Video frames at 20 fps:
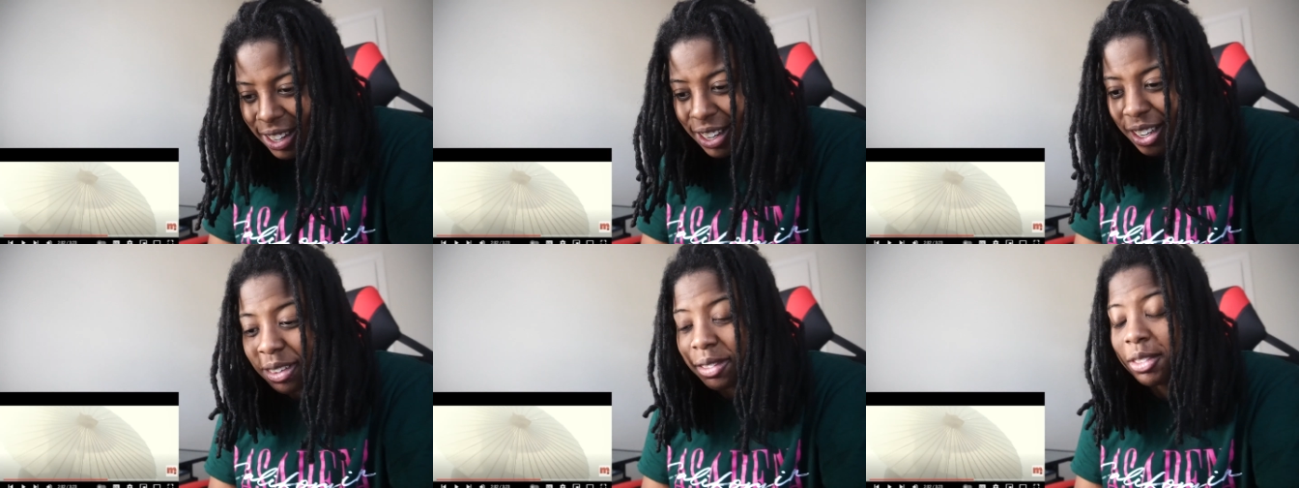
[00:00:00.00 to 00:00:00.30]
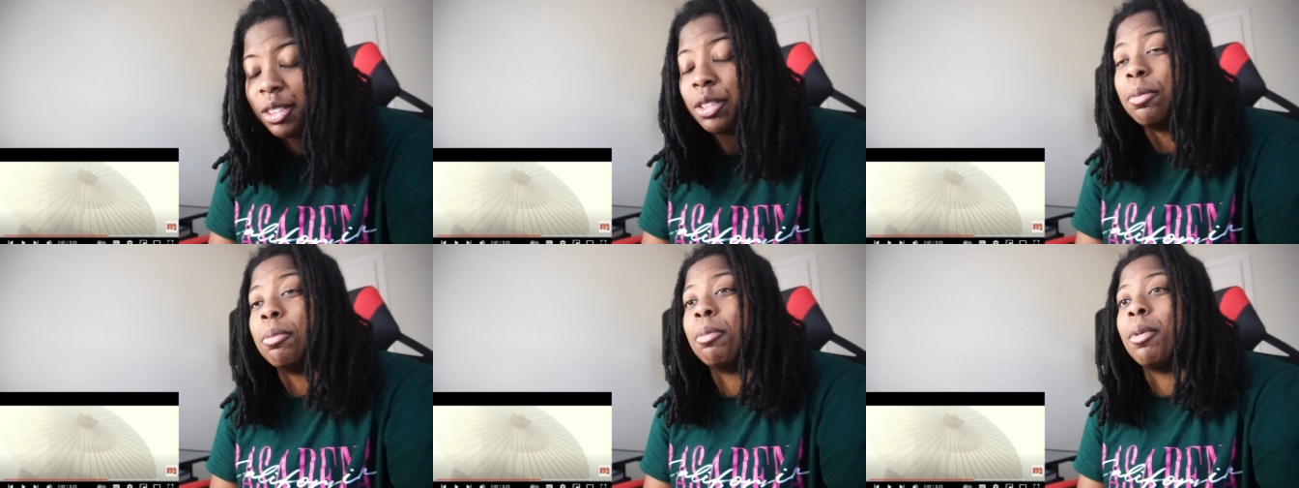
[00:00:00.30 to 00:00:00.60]

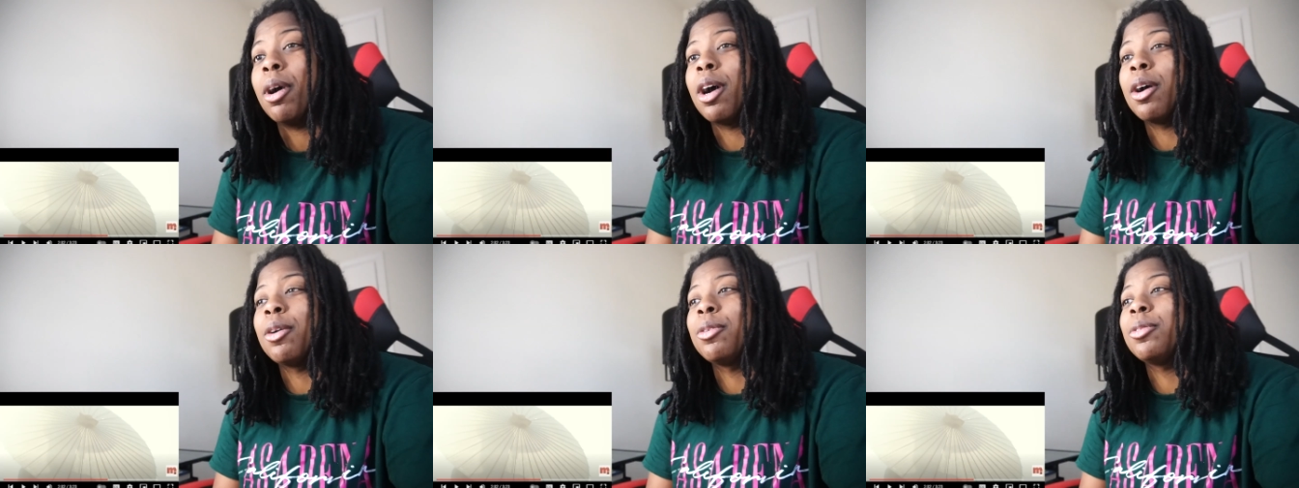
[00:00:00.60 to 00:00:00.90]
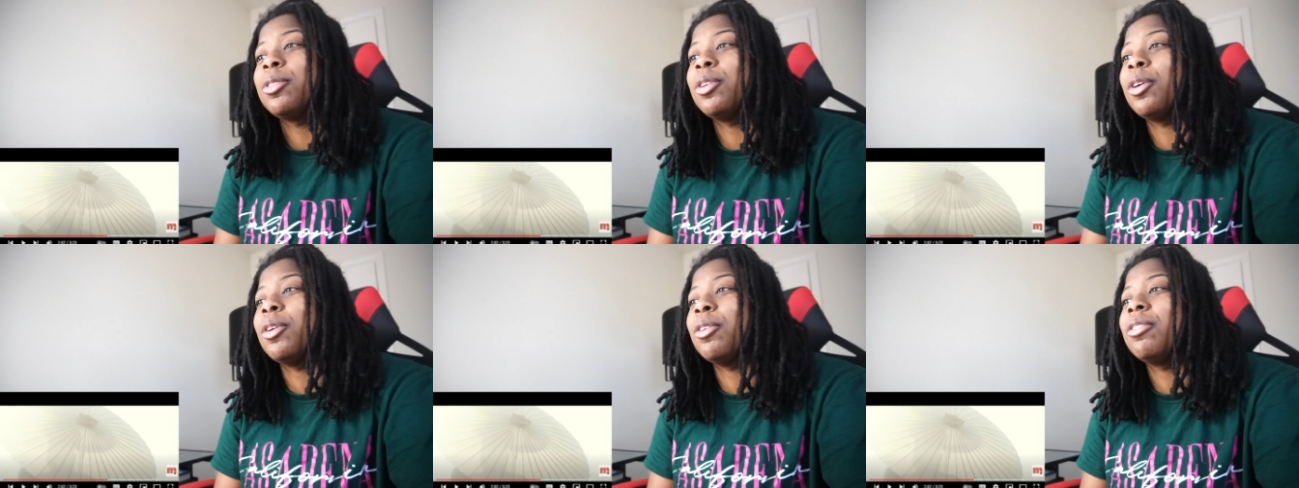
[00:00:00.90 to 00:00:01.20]
If
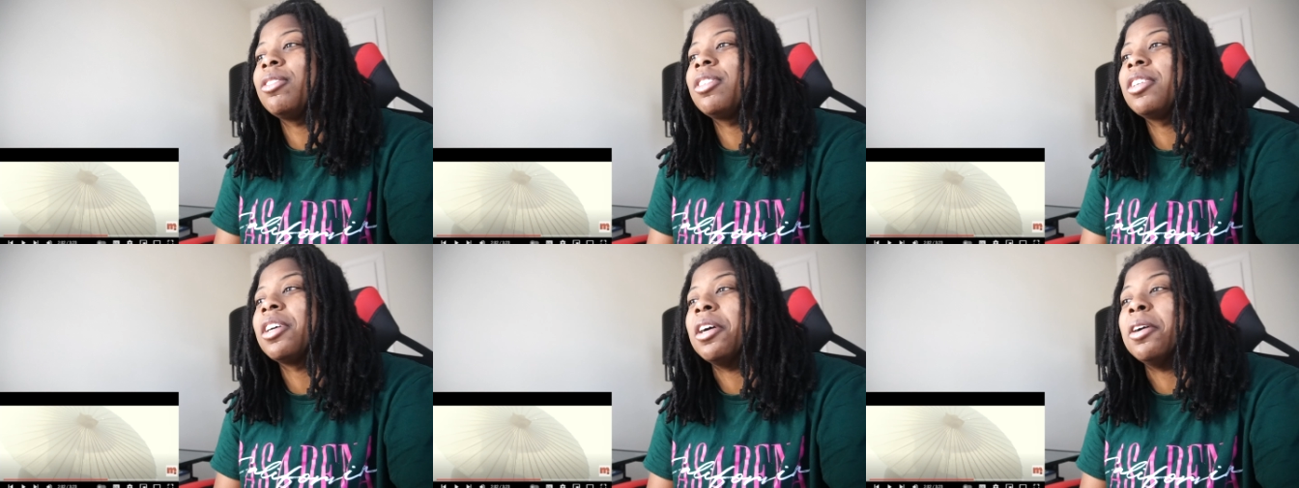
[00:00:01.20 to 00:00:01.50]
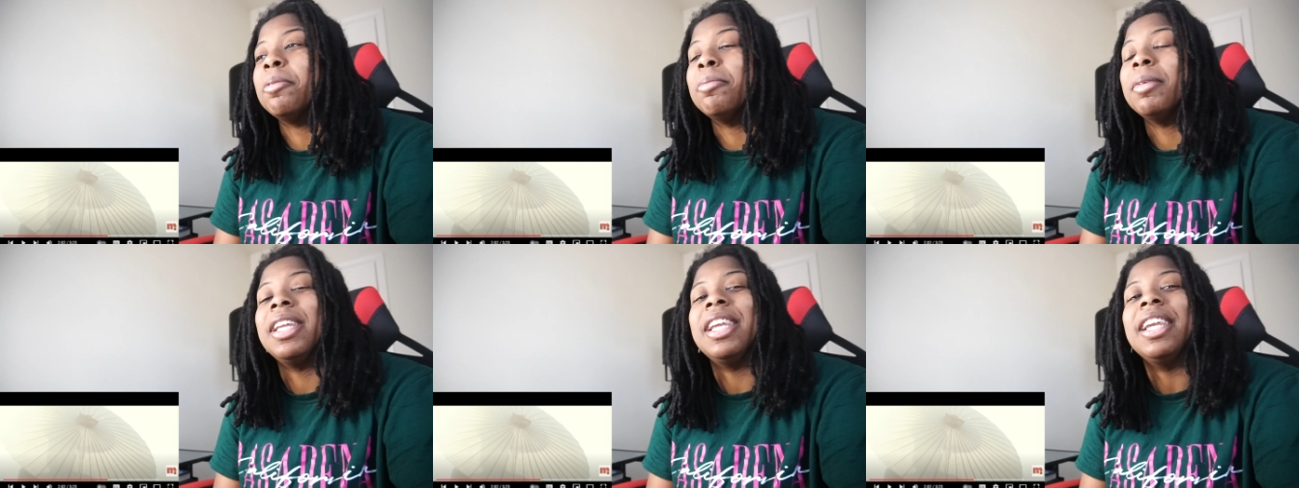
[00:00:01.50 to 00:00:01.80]
tomorrow don't
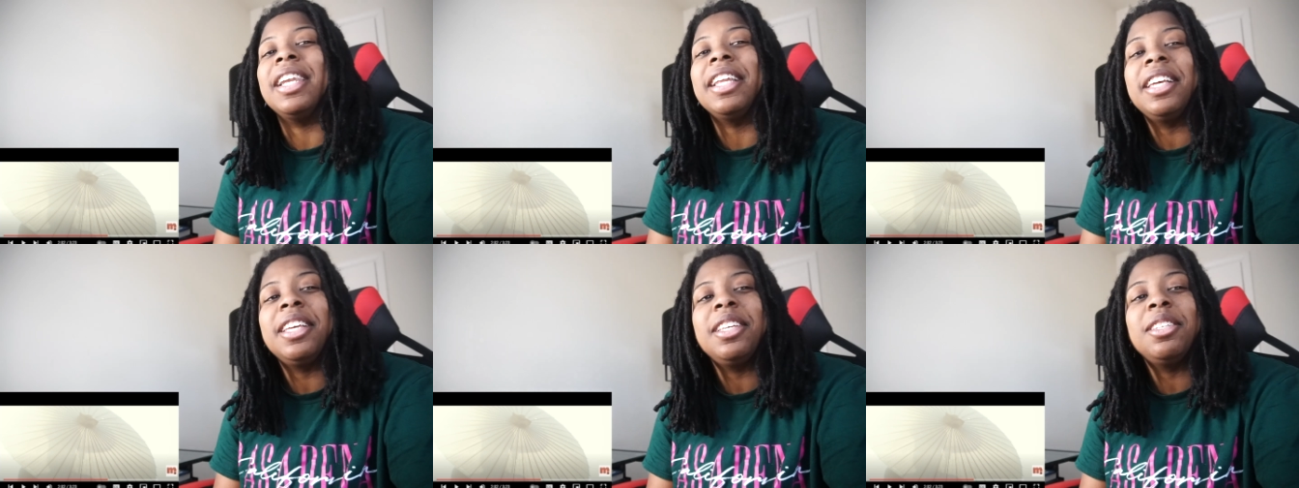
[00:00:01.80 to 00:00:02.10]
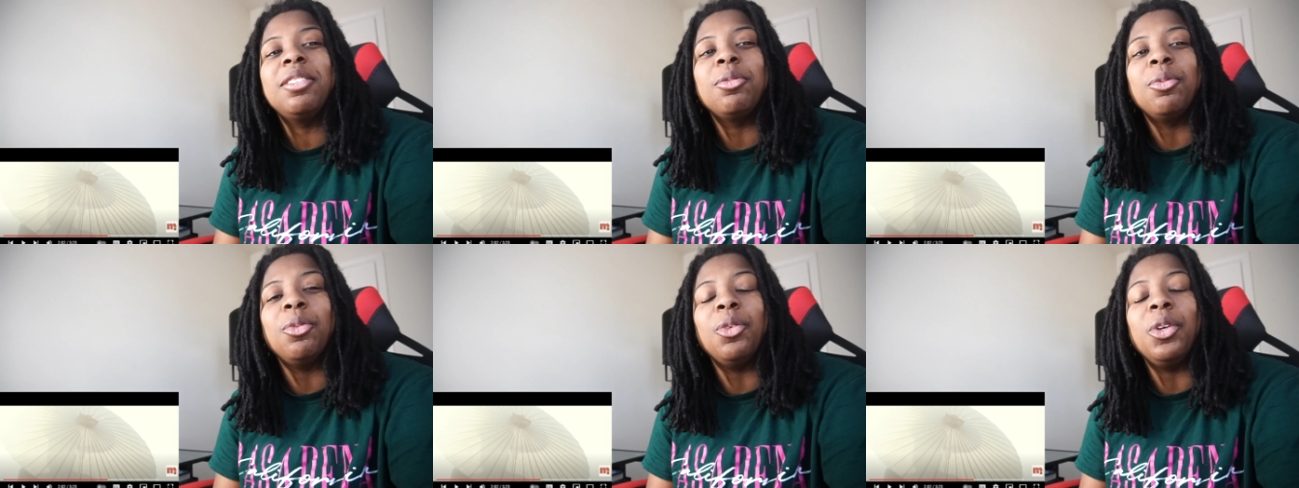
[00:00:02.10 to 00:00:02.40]
come, at
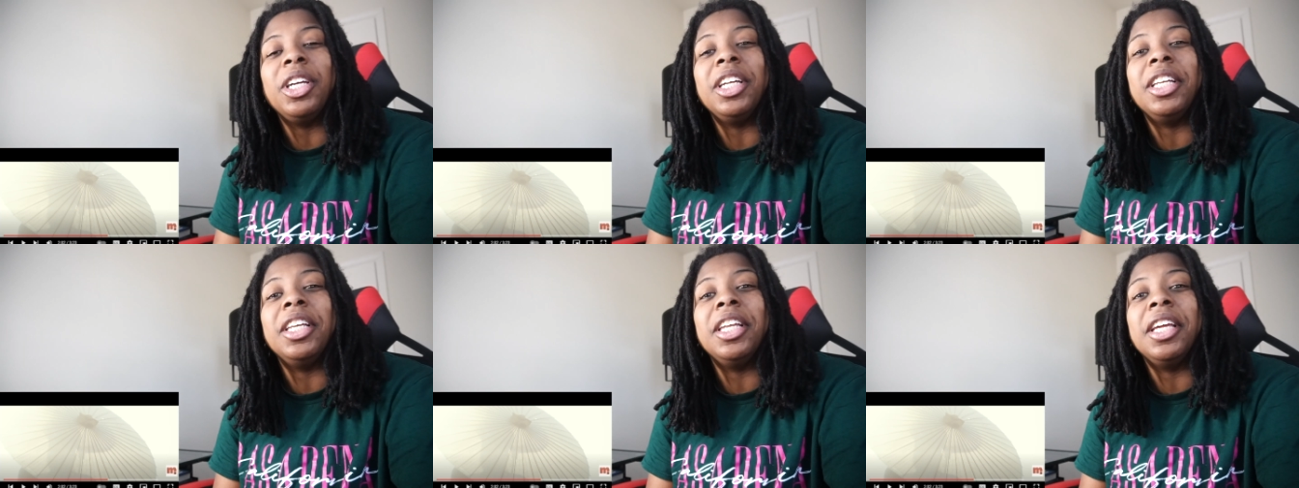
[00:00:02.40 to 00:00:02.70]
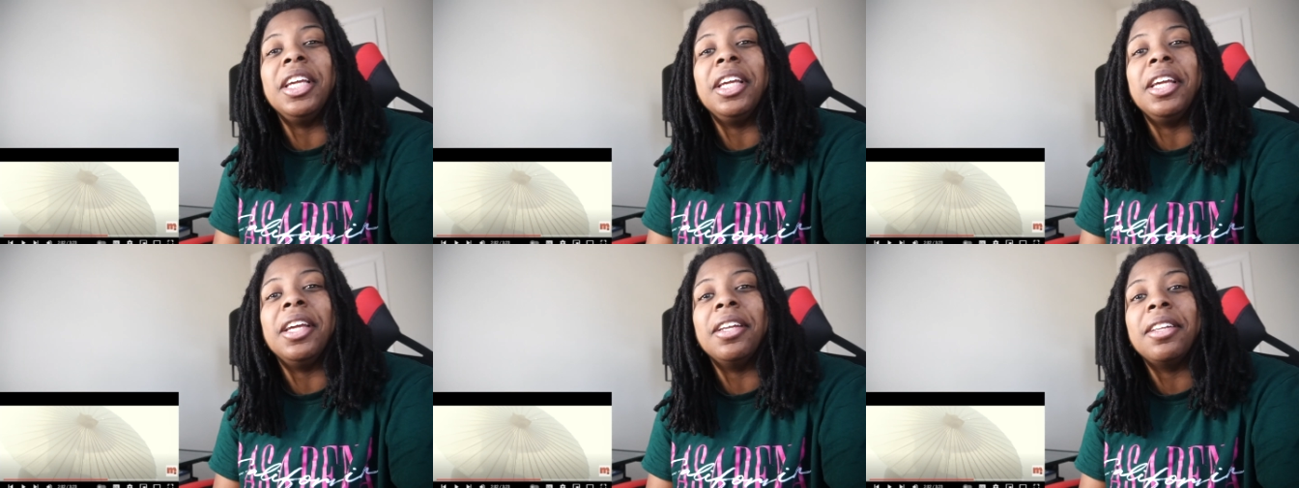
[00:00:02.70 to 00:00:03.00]
least we
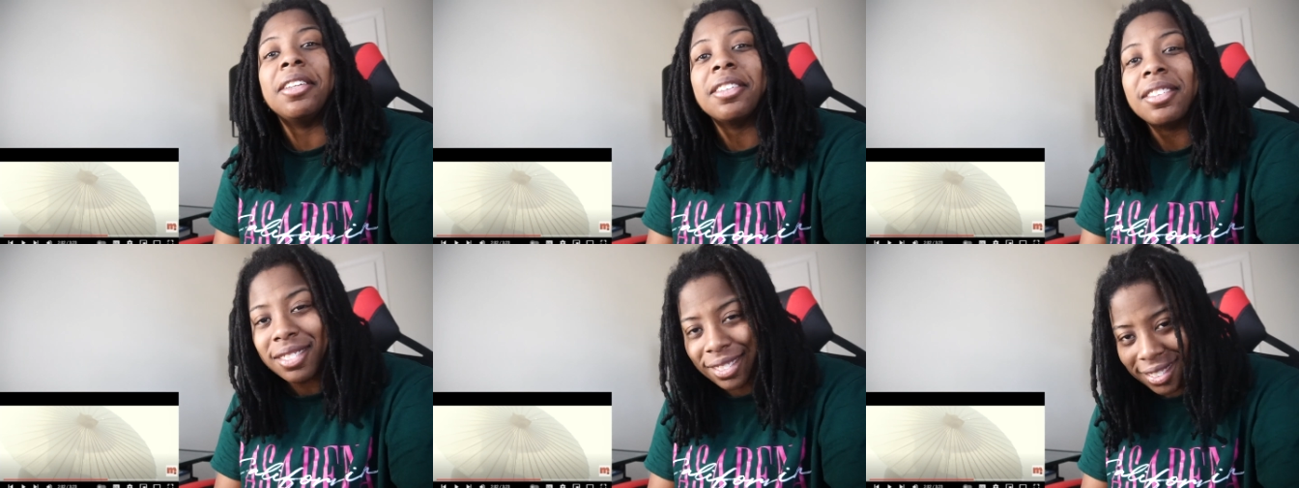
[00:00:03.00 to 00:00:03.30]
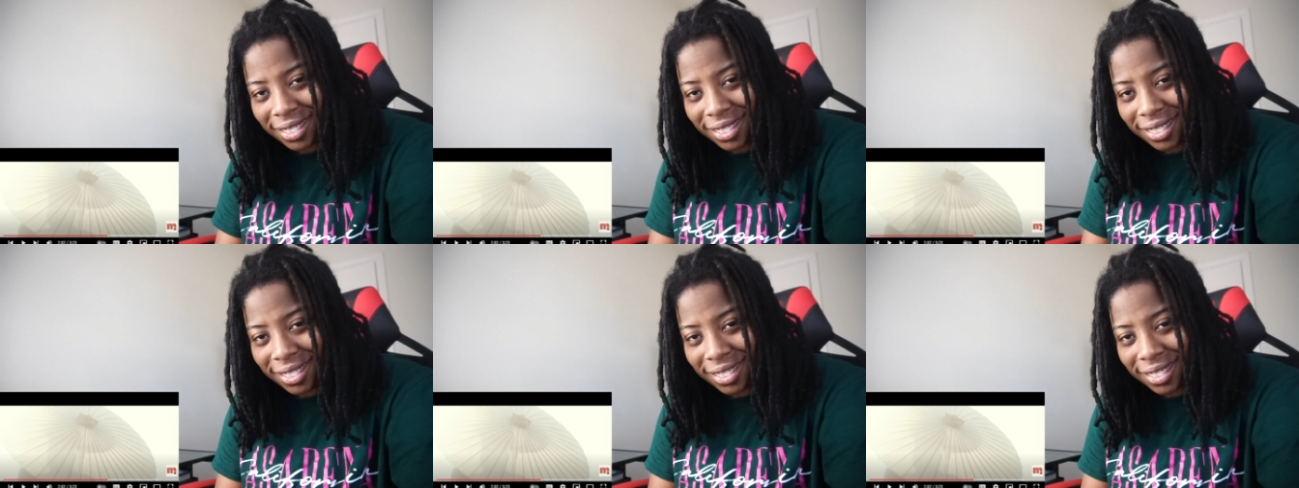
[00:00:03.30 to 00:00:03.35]
did.